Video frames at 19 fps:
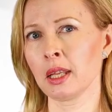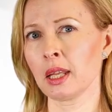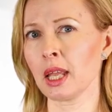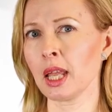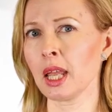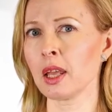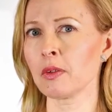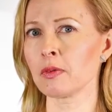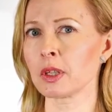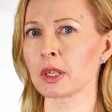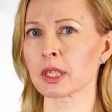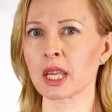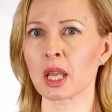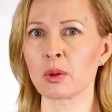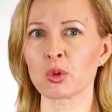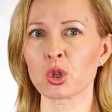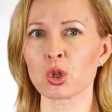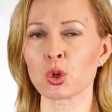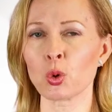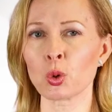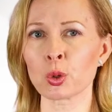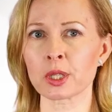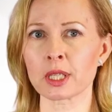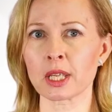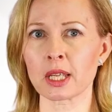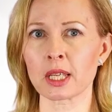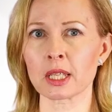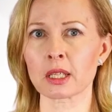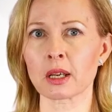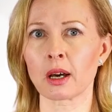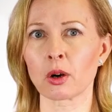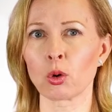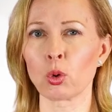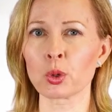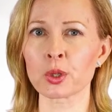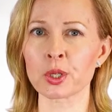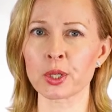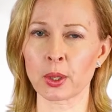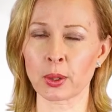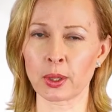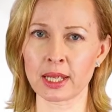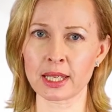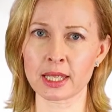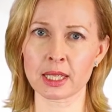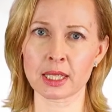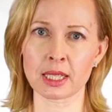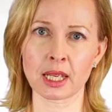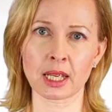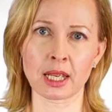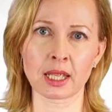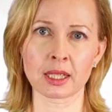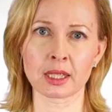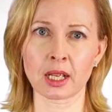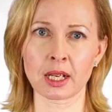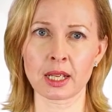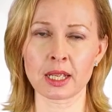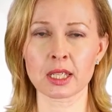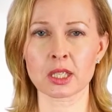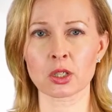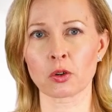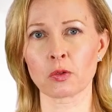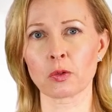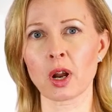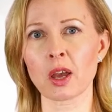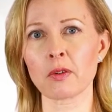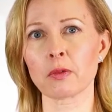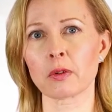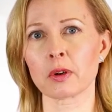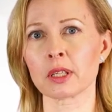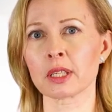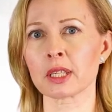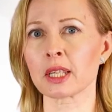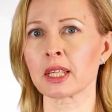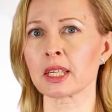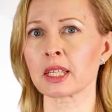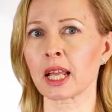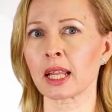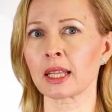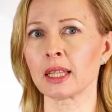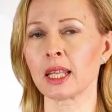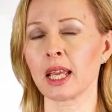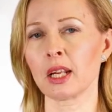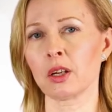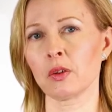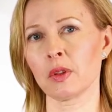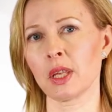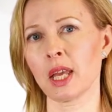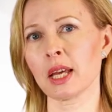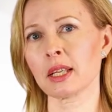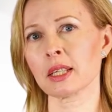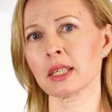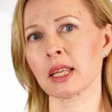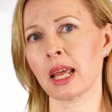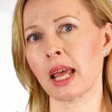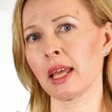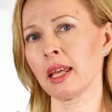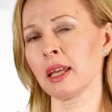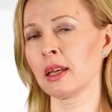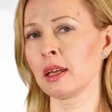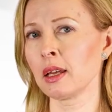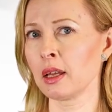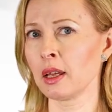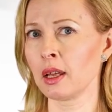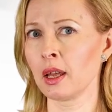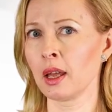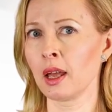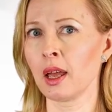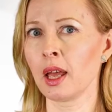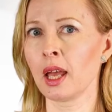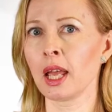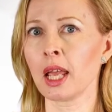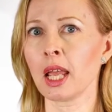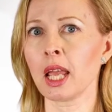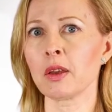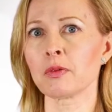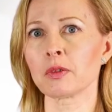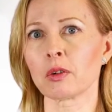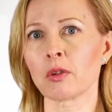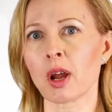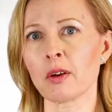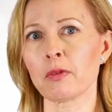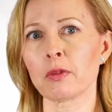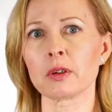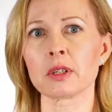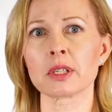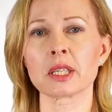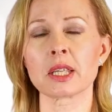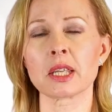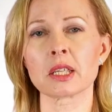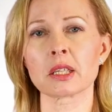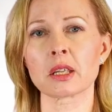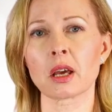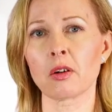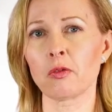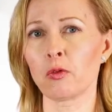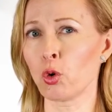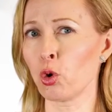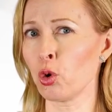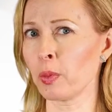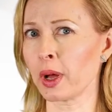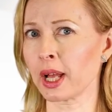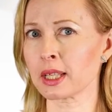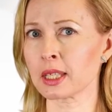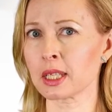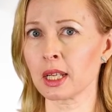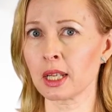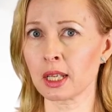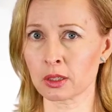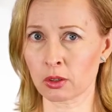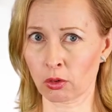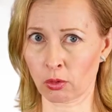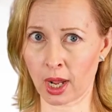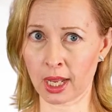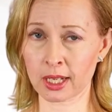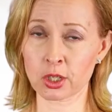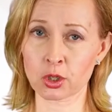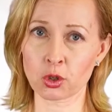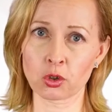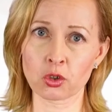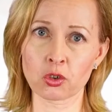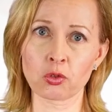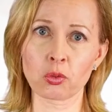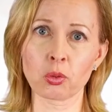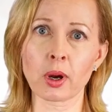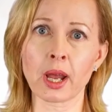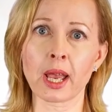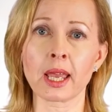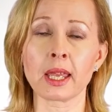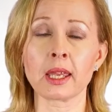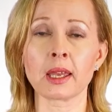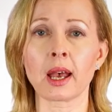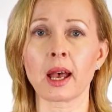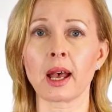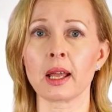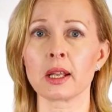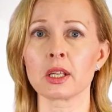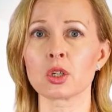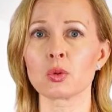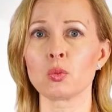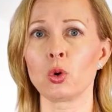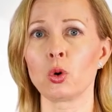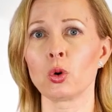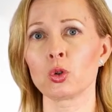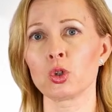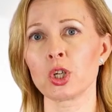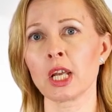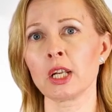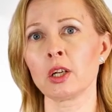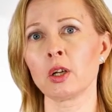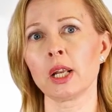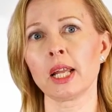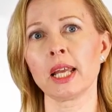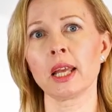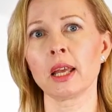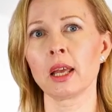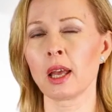If the same sources are also listed in the list of references at the end of the essay, if the references are formatted in the right sort of way, and more generally,